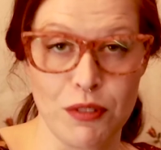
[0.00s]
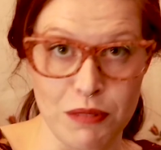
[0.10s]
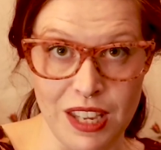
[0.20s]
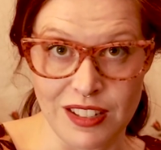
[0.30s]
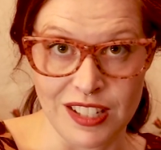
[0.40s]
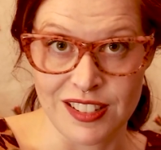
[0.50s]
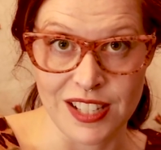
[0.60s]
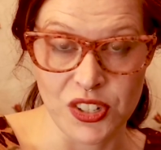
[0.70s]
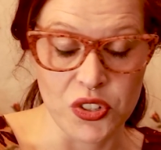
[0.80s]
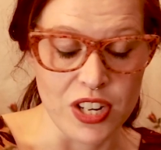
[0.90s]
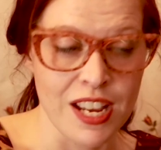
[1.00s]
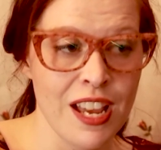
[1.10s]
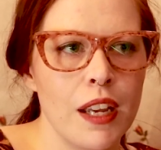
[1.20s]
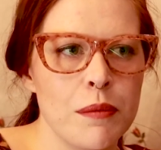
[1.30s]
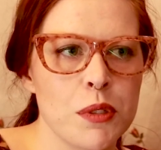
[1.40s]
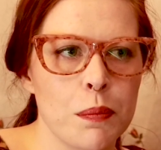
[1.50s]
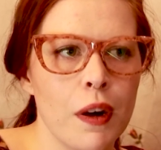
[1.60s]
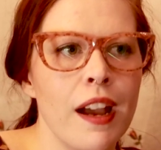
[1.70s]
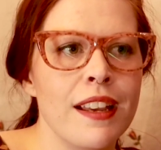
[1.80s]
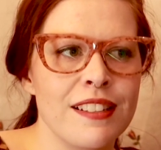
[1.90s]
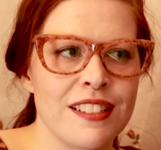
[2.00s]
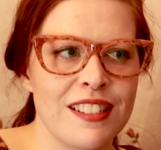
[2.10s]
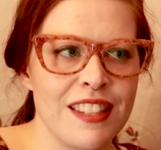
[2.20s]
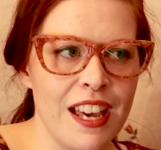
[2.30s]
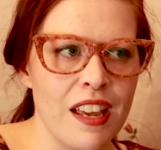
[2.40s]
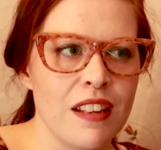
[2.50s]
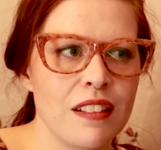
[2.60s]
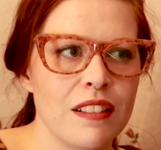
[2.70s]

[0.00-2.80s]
from the 18th century. I am surprised that